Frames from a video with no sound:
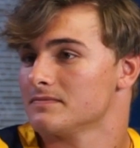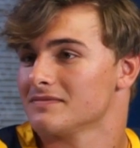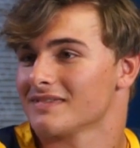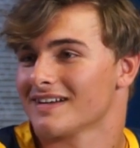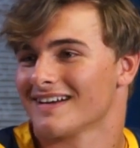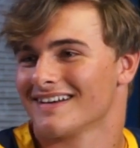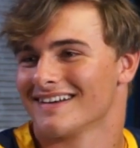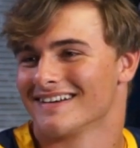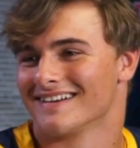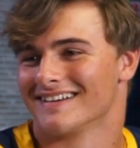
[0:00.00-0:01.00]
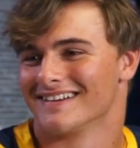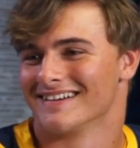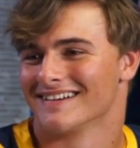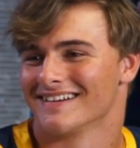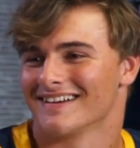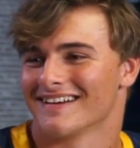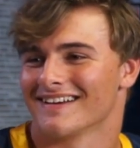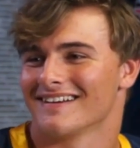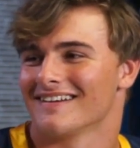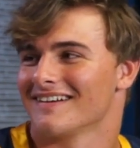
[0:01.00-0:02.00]

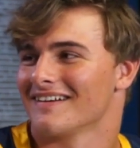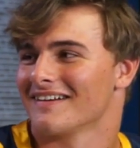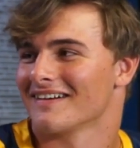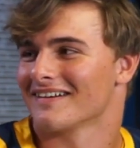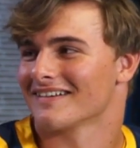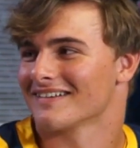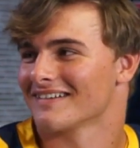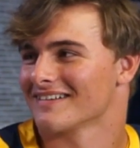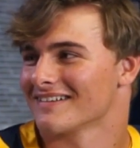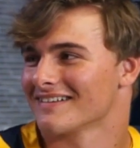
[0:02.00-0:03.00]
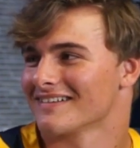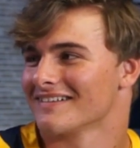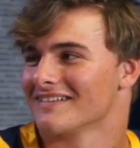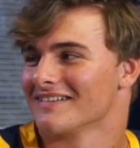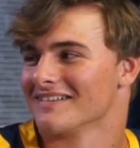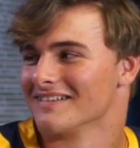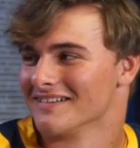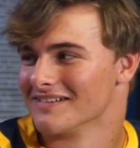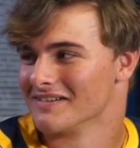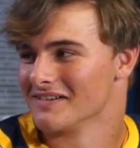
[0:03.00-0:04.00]

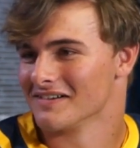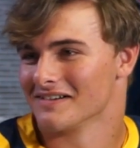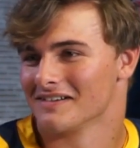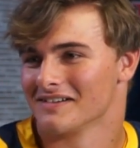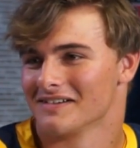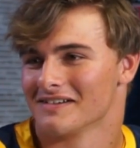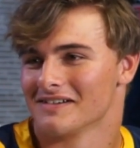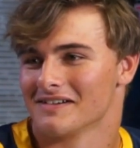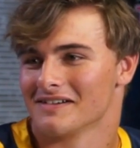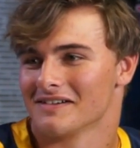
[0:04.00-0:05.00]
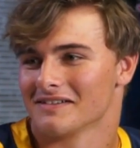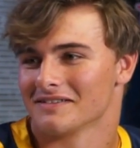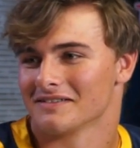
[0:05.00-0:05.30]
(silent)